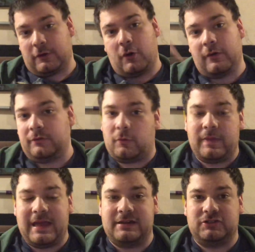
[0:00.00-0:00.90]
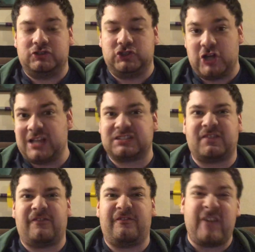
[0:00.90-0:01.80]
going with the one that just
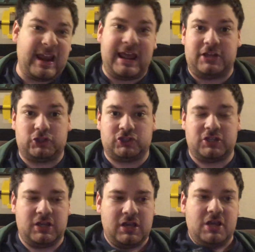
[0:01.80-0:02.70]
finished.